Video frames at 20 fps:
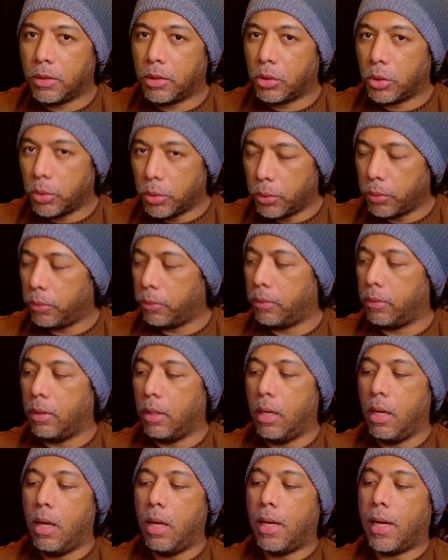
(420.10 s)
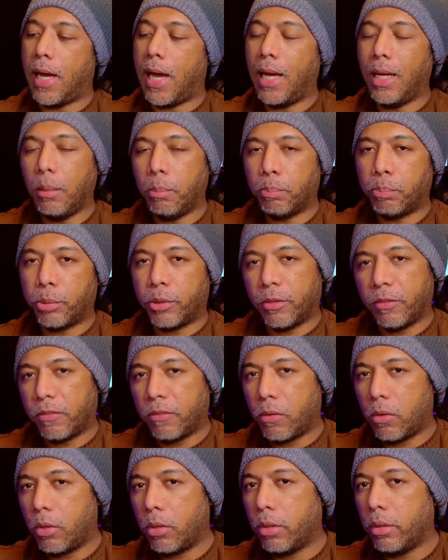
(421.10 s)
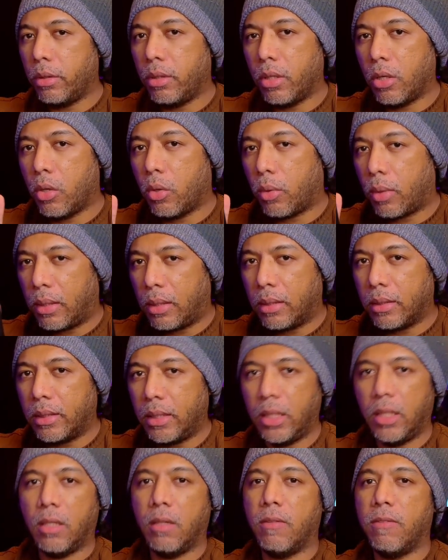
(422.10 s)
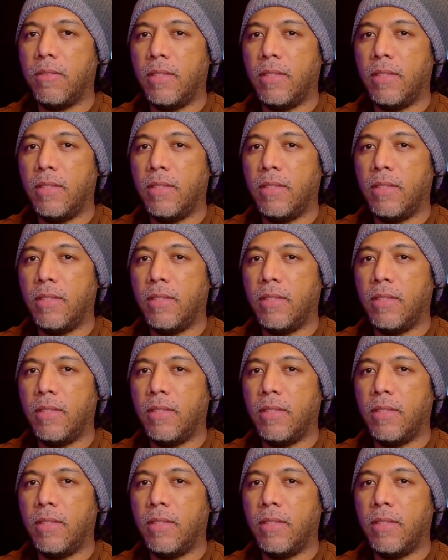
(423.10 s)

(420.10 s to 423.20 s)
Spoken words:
truth, I prefer the quality of